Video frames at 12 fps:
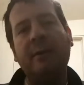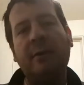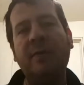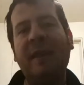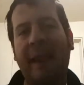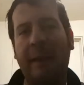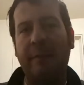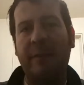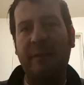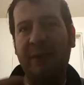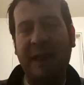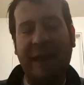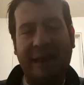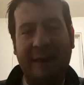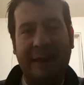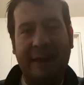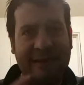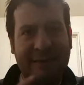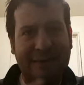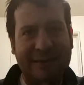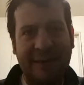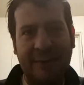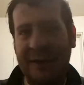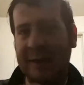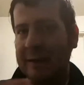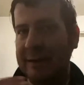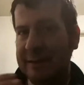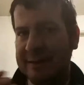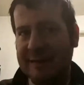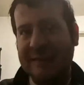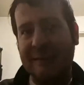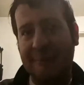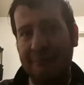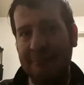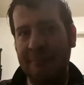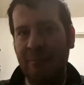could the game be played in a specific system,